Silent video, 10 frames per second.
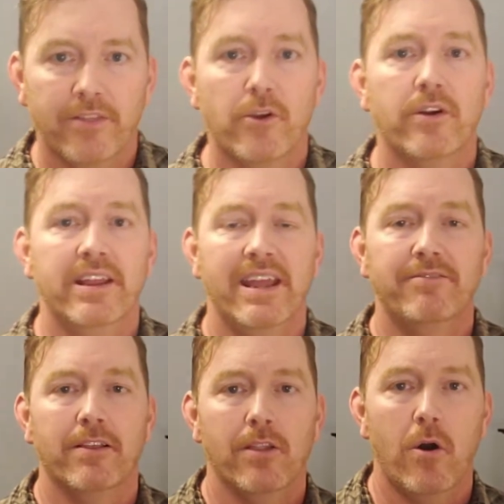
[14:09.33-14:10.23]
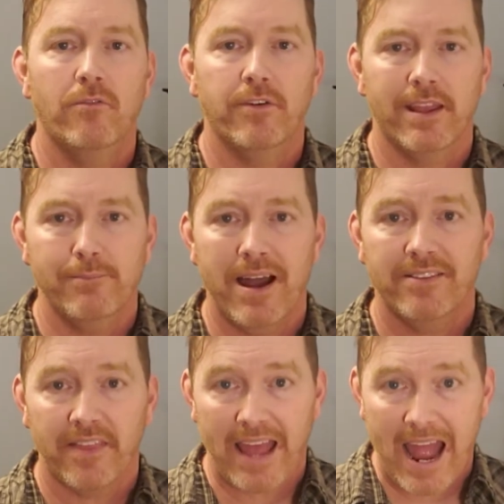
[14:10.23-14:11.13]
They're going to give the loan for the amount
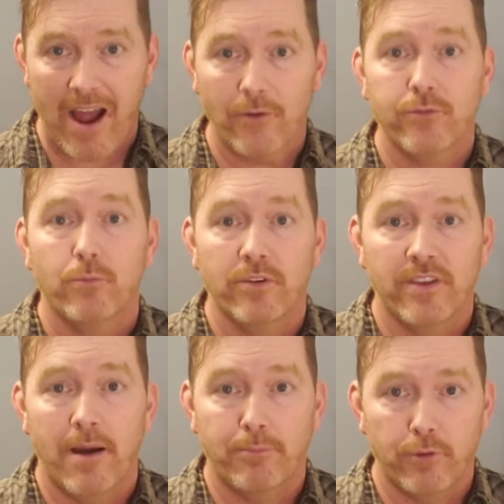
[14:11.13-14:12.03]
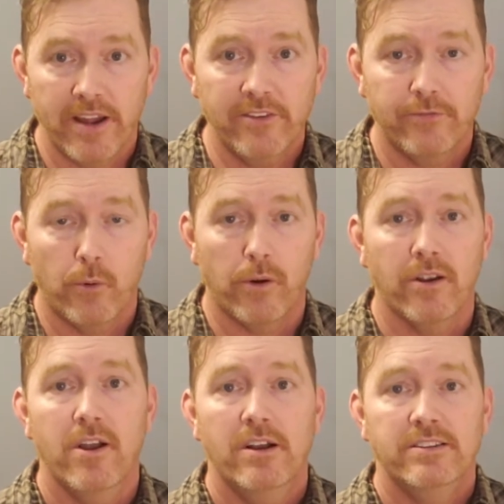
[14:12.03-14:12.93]
that the house was appraised for.
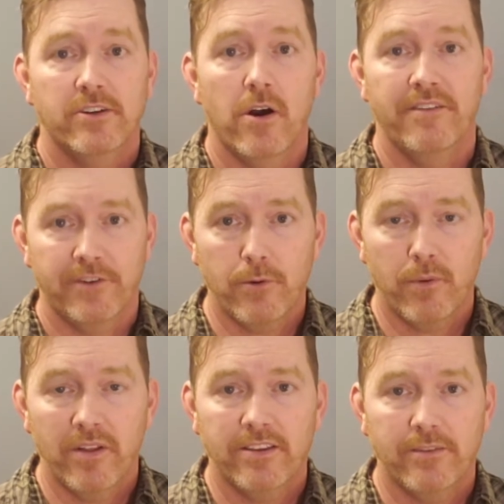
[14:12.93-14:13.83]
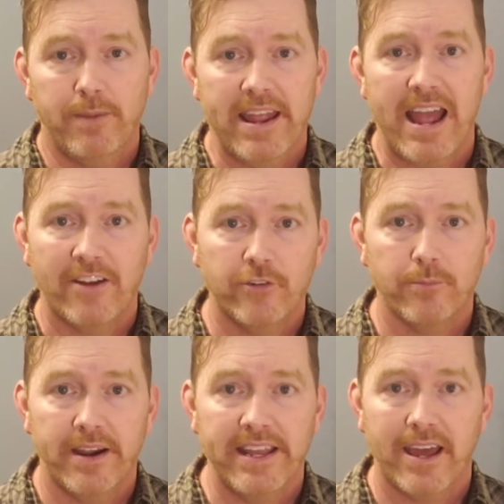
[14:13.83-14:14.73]
So if you're willing to pay extra
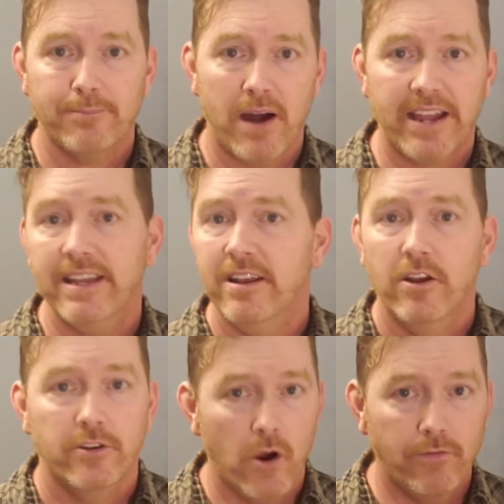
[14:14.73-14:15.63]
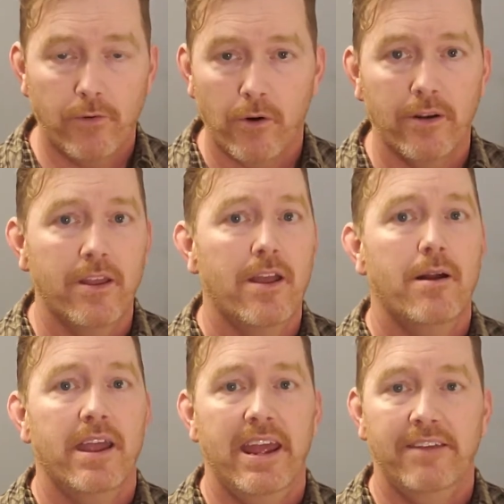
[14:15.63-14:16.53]
money out of pocket, go for it.
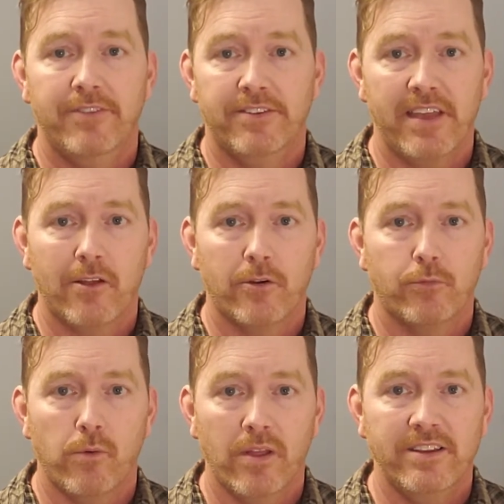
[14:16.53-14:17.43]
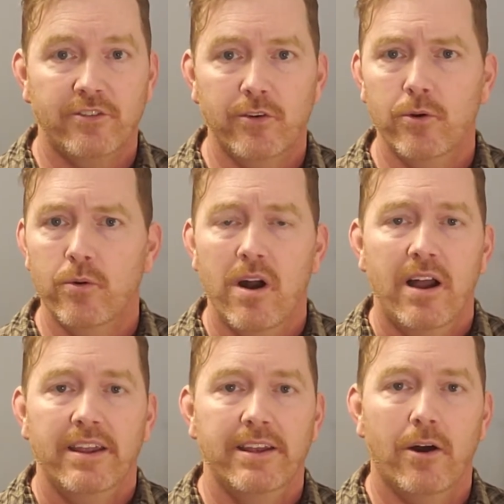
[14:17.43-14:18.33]
If the seller is willing to,
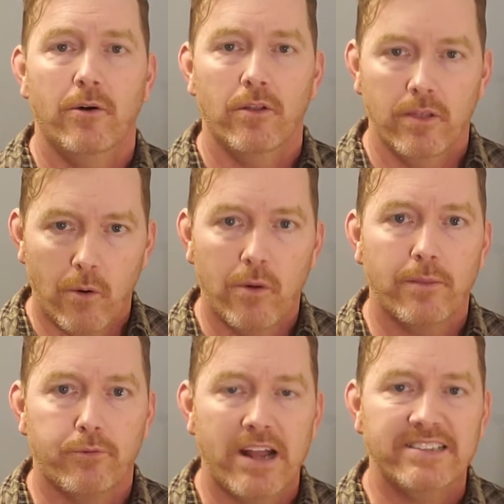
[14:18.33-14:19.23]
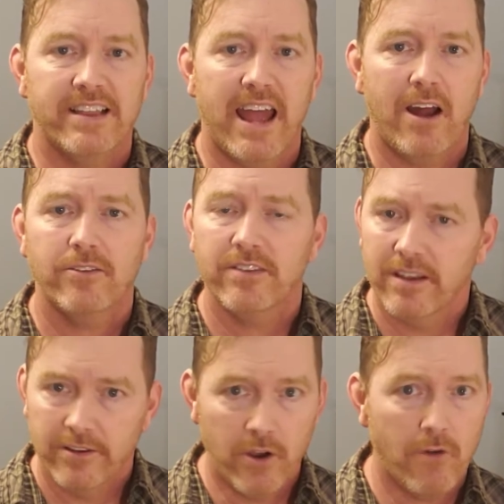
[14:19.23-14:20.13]
lower the price of the house,
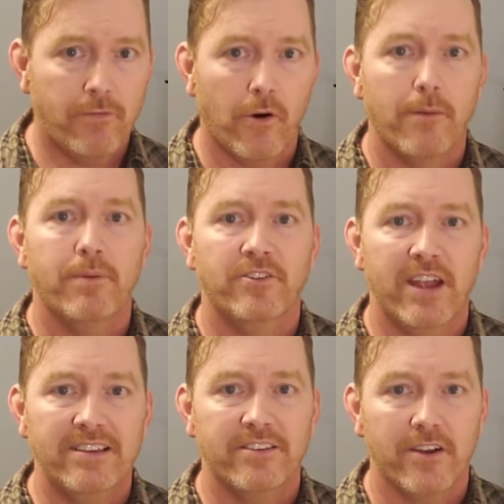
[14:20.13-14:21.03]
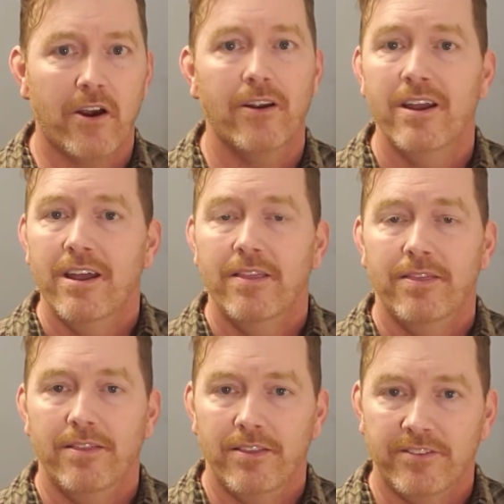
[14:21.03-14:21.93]
go for it. But chances are
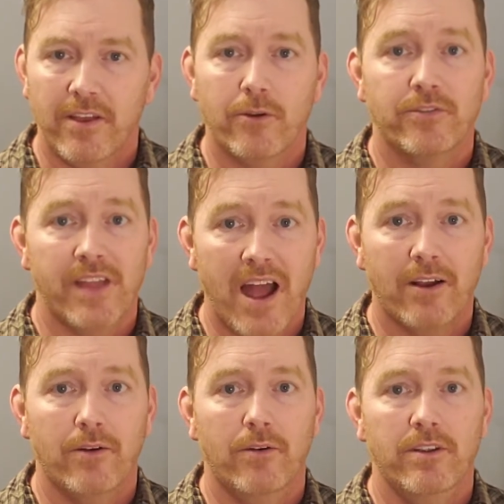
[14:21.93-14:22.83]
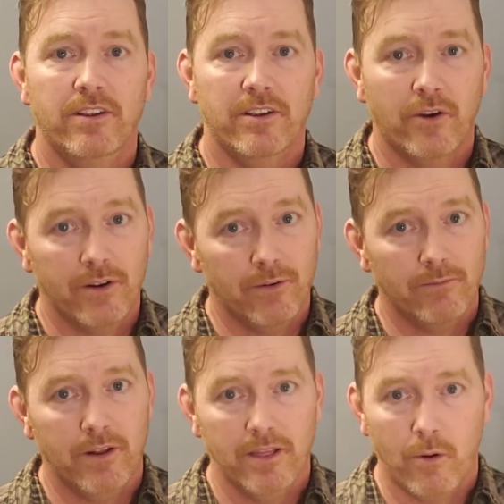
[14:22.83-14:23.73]
the seller is not going
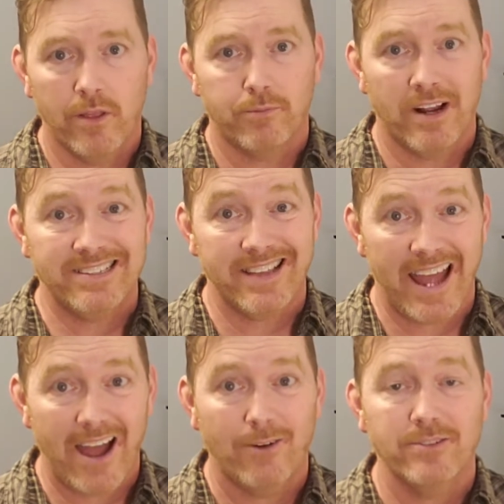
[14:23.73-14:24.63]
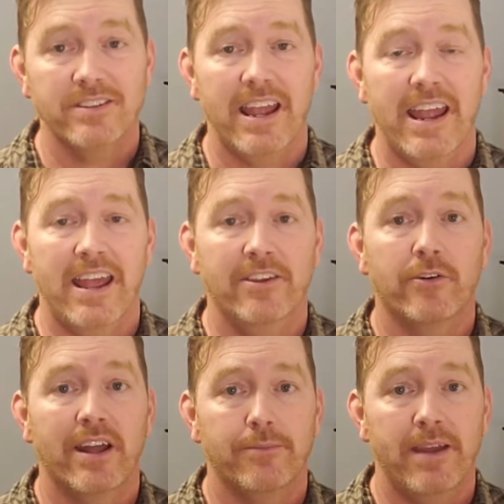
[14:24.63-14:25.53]
to lower the price of the house and you're
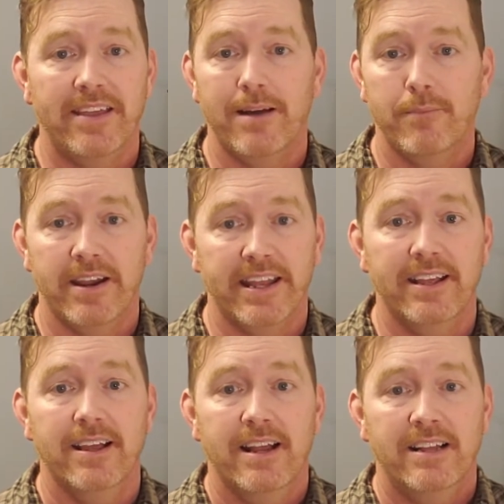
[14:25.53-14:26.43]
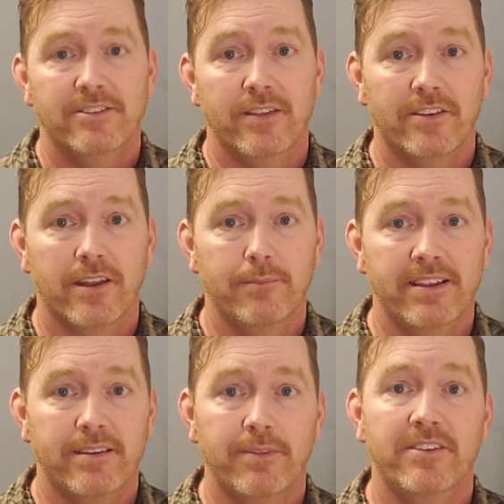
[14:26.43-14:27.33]
going to have to pay that money. So that's going to be
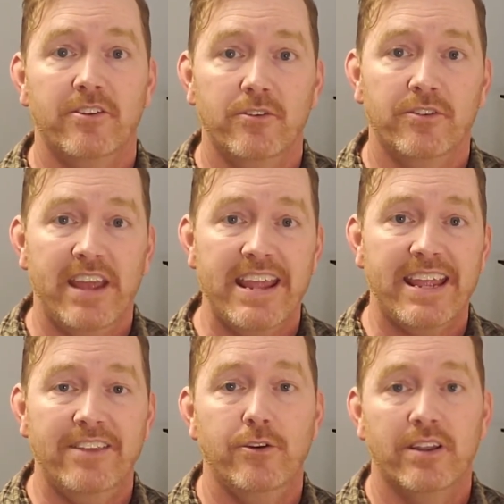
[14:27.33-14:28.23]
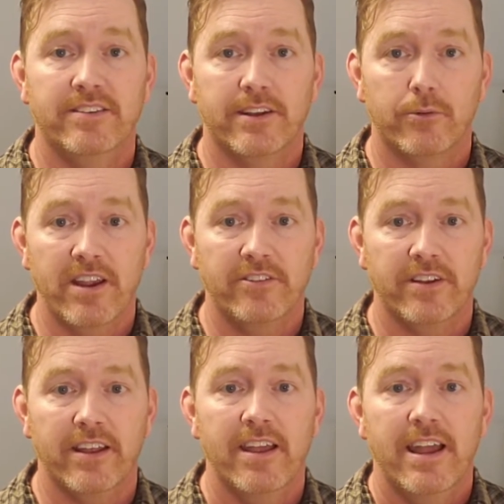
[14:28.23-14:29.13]
something to take into
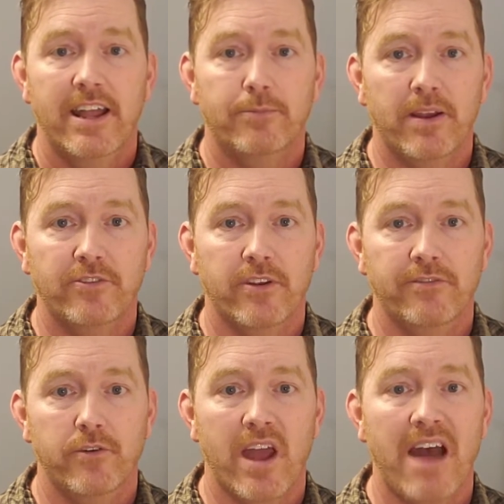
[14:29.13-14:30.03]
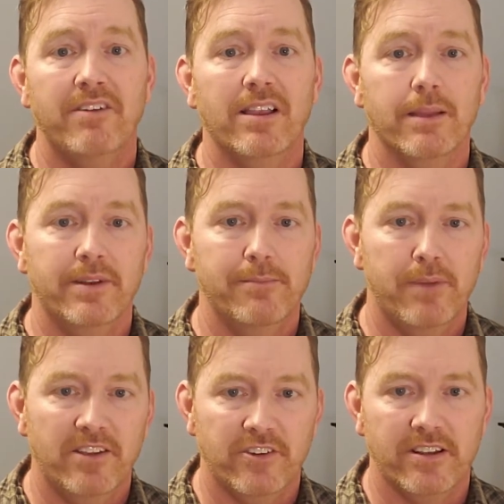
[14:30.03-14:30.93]
consideration, especially if you have a limited
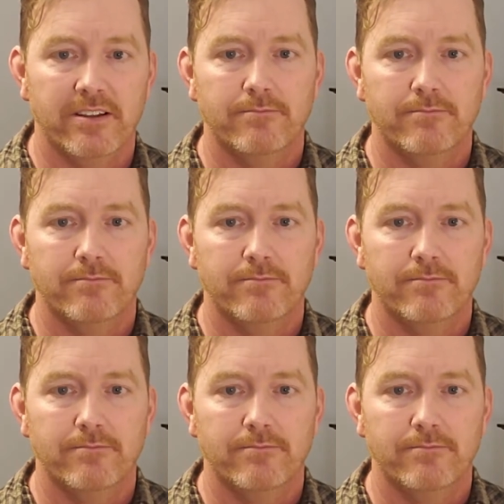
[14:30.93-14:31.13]
budget.